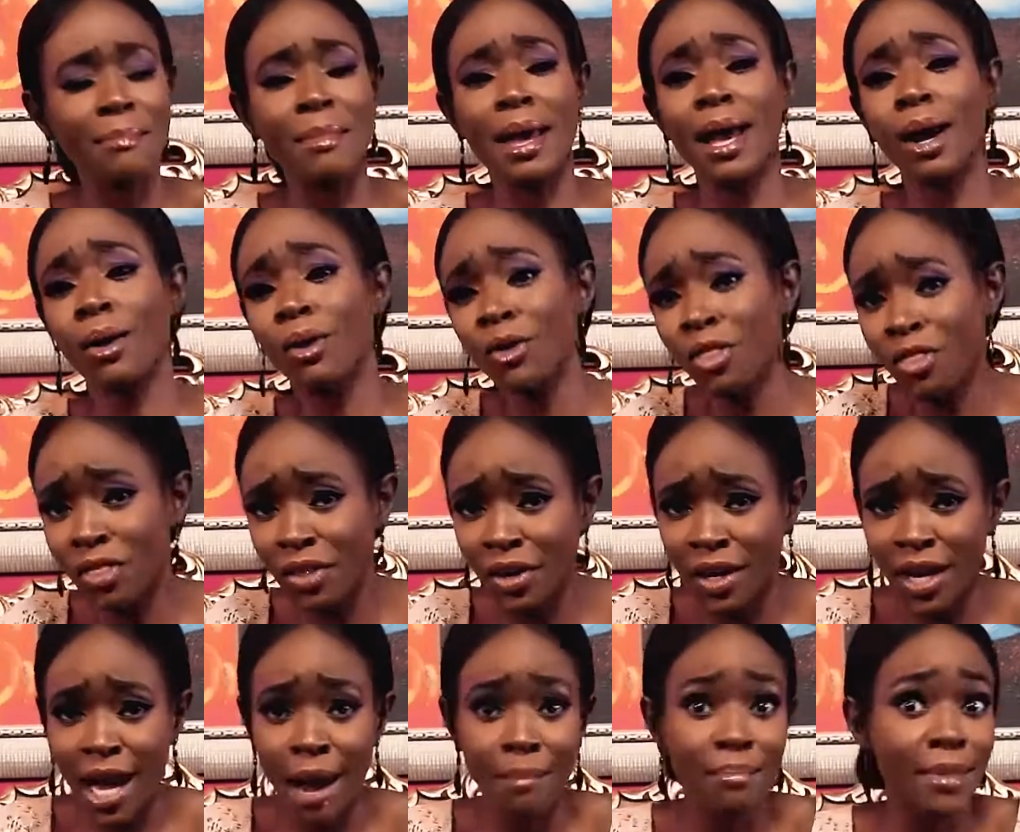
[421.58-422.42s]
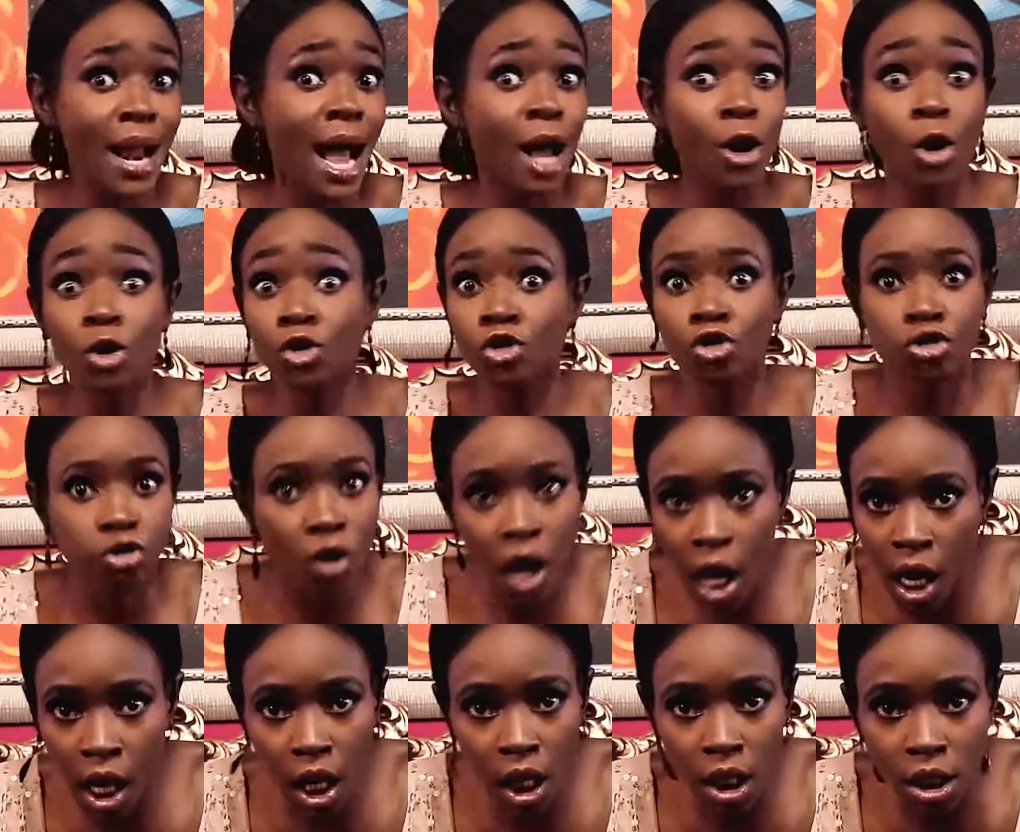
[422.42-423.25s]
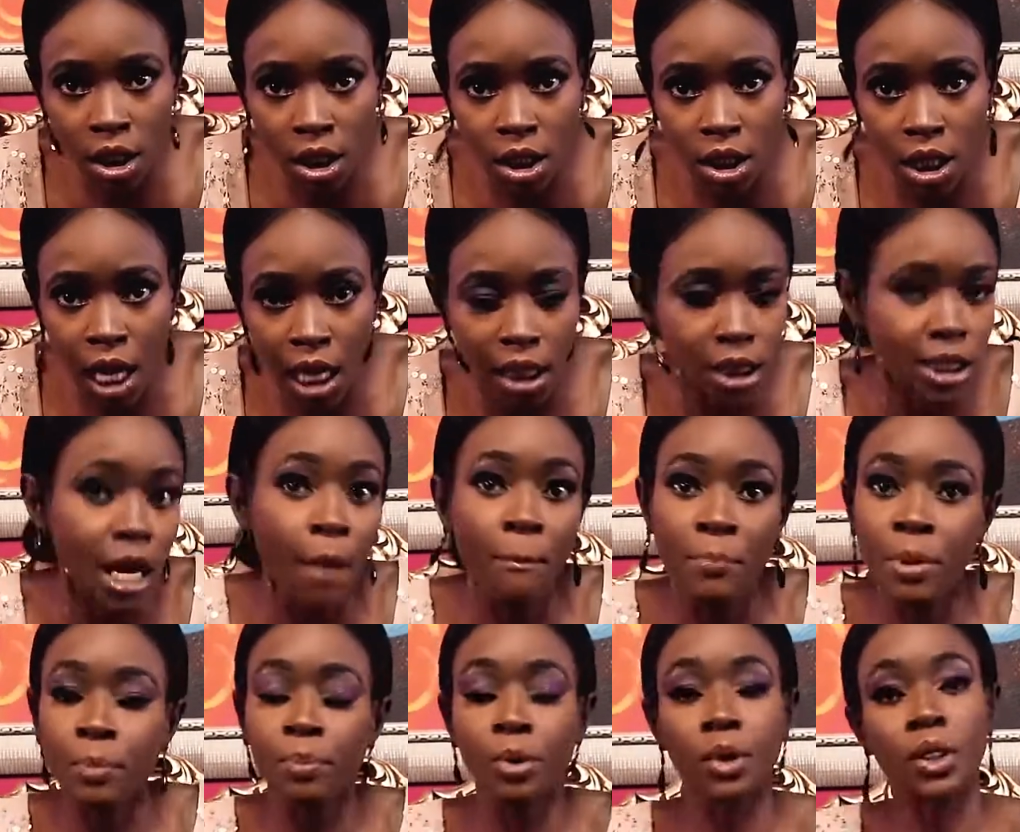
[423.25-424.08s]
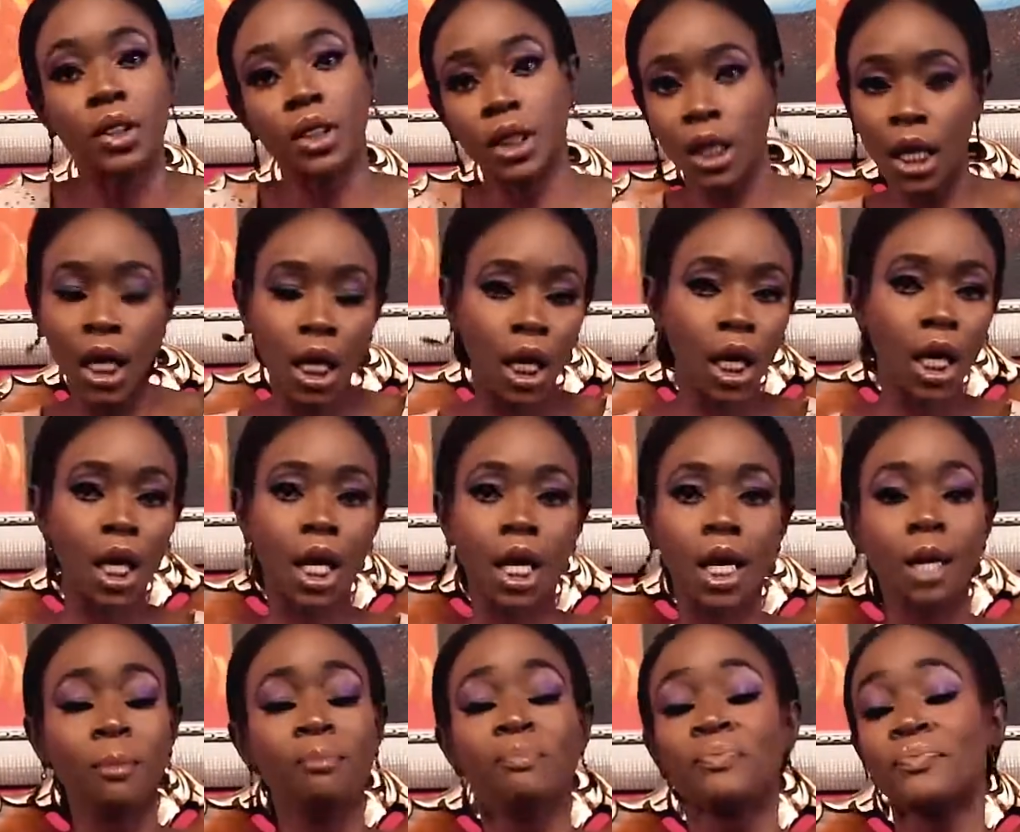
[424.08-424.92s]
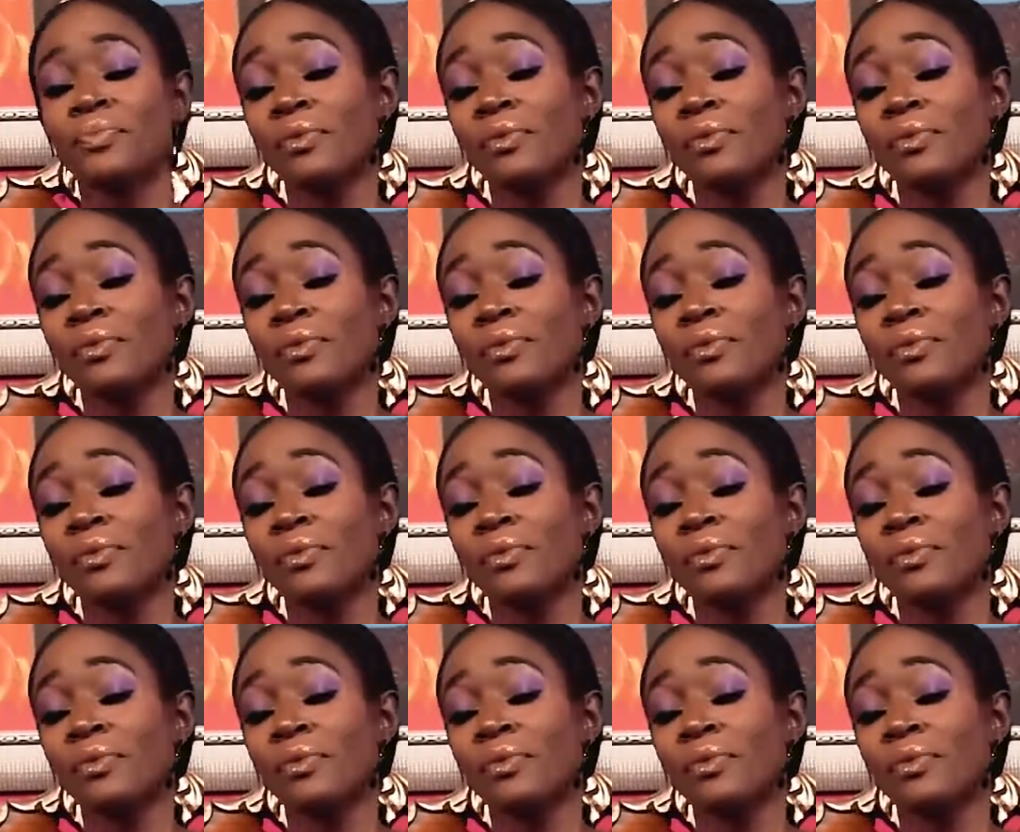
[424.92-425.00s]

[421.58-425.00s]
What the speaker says: I'm healthy. I'm not on drugs like some people think.